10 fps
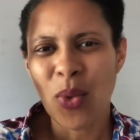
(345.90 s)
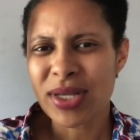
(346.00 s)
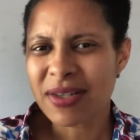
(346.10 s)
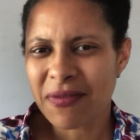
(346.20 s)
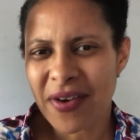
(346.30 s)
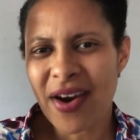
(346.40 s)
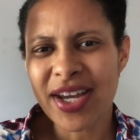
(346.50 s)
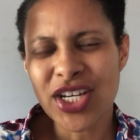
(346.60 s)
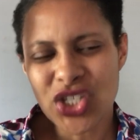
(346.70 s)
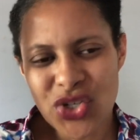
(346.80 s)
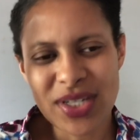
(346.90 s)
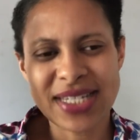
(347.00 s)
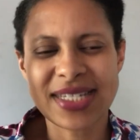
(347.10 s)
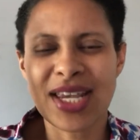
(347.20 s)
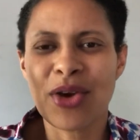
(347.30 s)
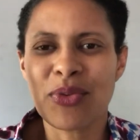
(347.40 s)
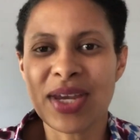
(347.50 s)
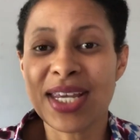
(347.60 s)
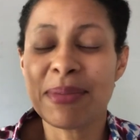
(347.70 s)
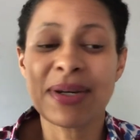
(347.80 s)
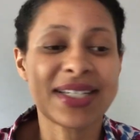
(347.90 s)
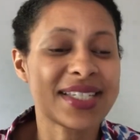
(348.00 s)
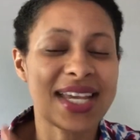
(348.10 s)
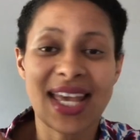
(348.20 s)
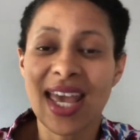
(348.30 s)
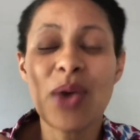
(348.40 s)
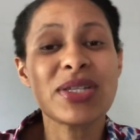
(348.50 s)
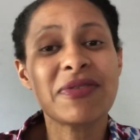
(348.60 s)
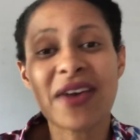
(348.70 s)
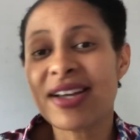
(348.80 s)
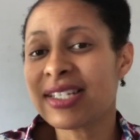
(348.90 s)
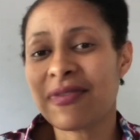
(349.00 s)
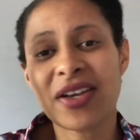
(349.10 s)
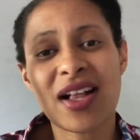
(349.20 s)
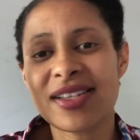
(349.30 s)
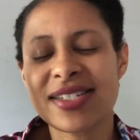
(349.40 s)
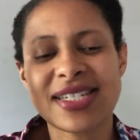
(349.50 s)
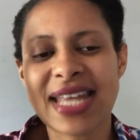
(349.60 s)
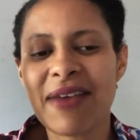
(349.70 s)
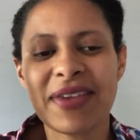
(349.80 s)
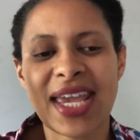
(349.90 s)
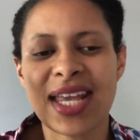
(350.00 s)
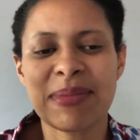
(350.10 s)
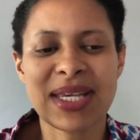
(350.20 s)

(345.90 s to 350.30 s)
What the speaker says: was a very interesting read, but it was very difficult to navigate